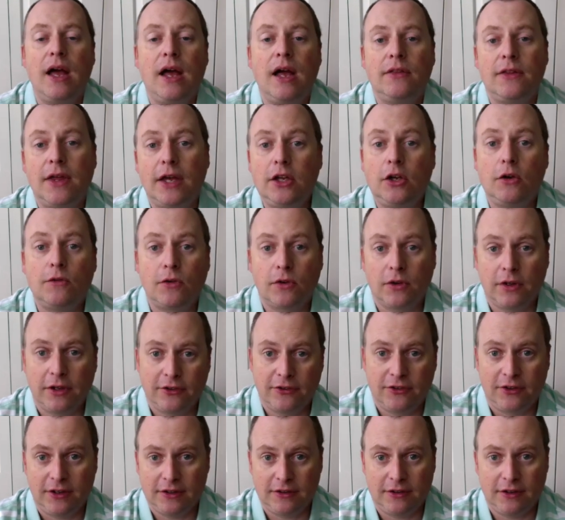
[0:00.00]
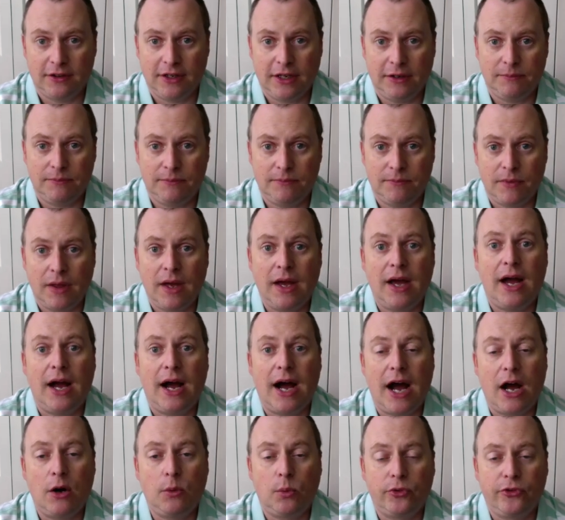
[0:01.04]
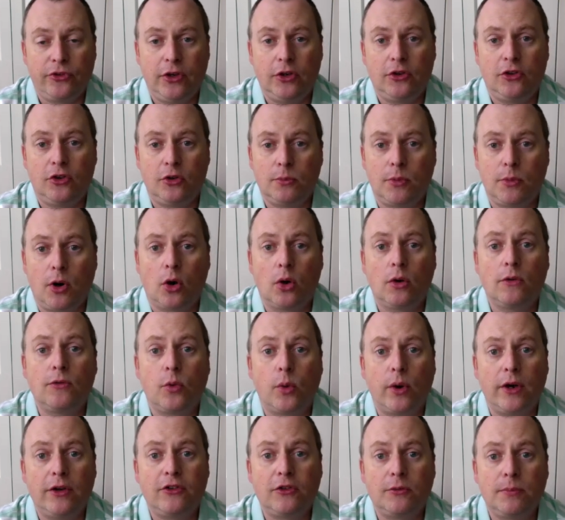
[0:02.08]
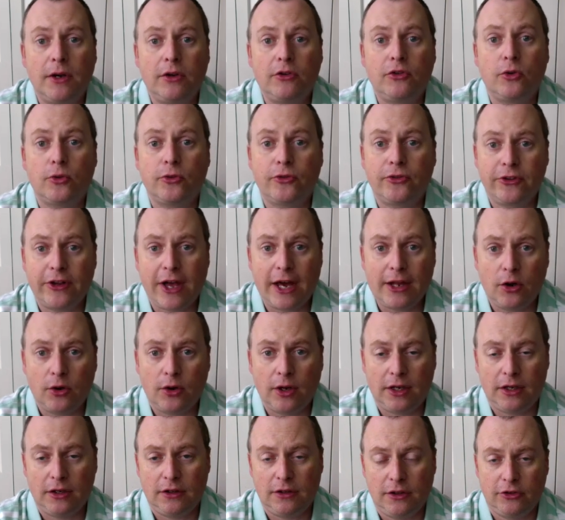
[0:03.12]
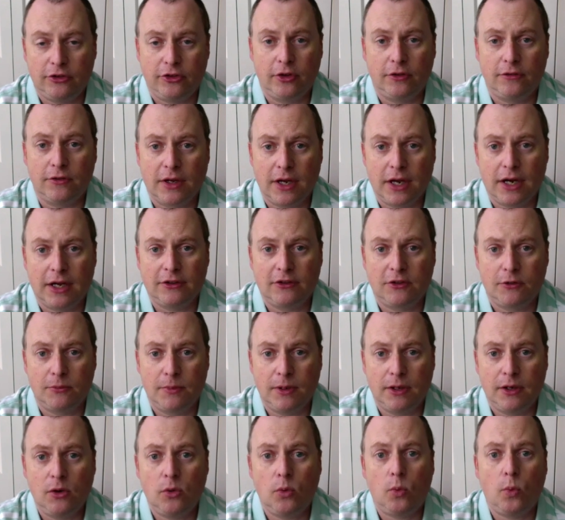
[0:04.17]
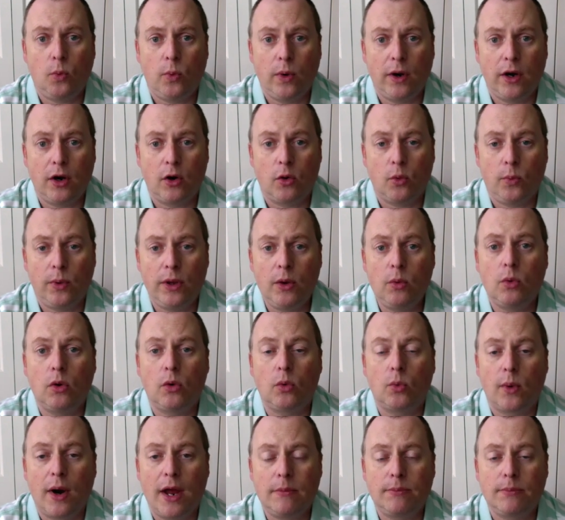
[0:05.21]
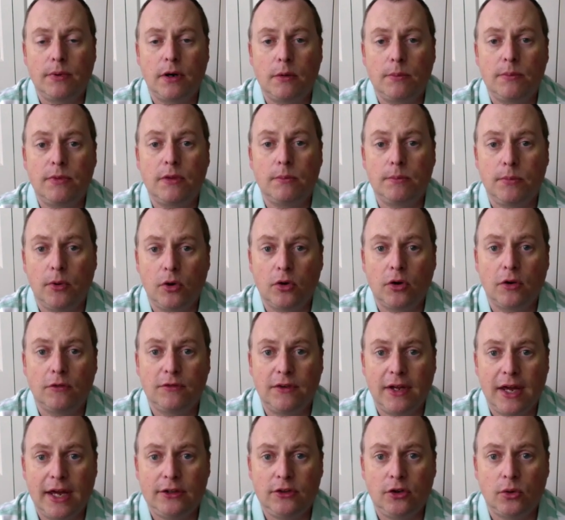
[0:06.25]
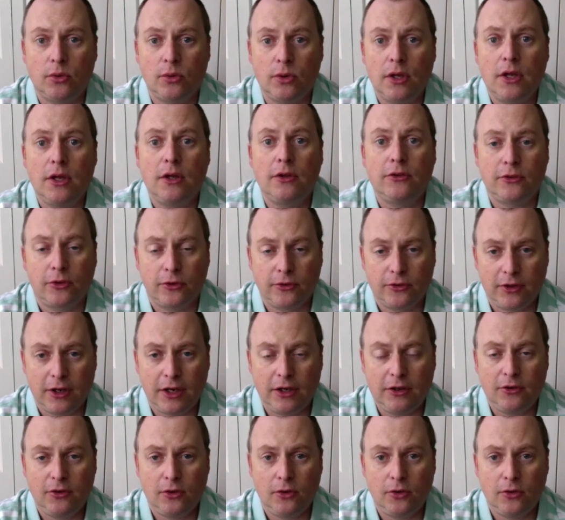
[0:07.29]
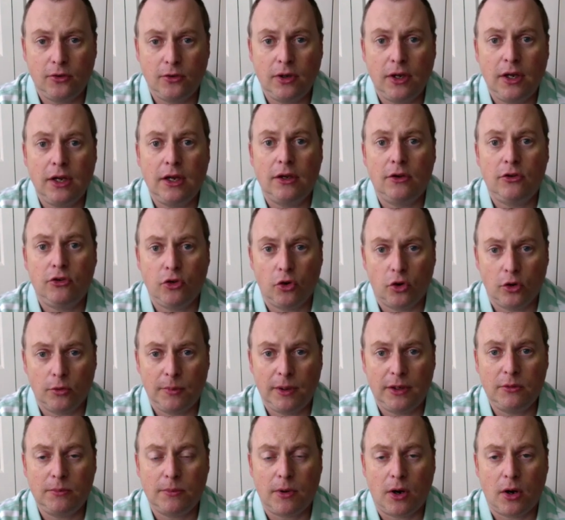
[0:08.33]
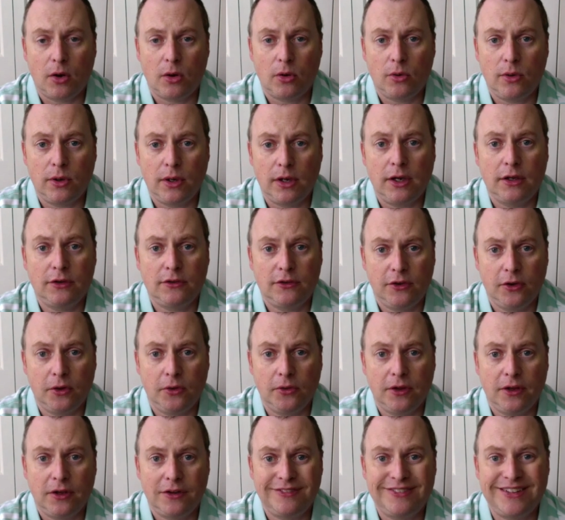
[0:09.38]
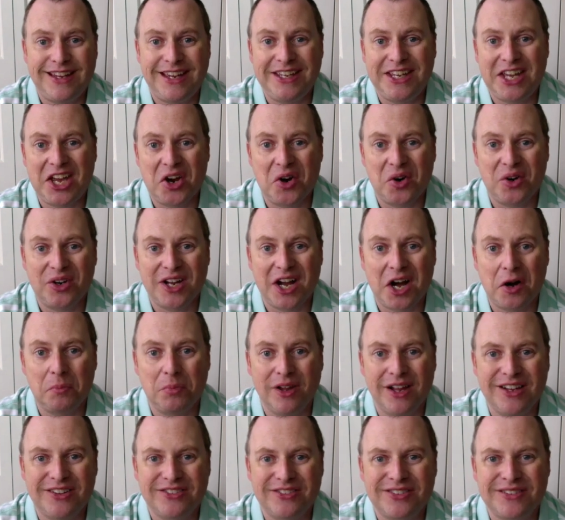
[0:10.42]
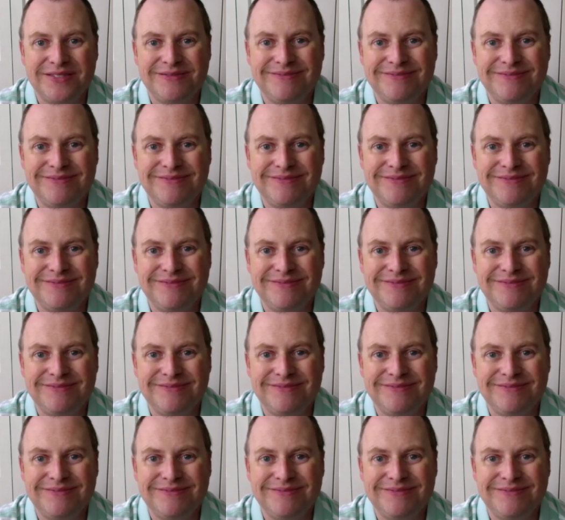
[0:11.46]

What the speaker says: Thank you for listening today. I will see you tomorrow for a special Saturday edition of God's Minute where we will wrap up the book of Daniel. So stay tuned. Join me tomorrow. Until then, take care and God bless.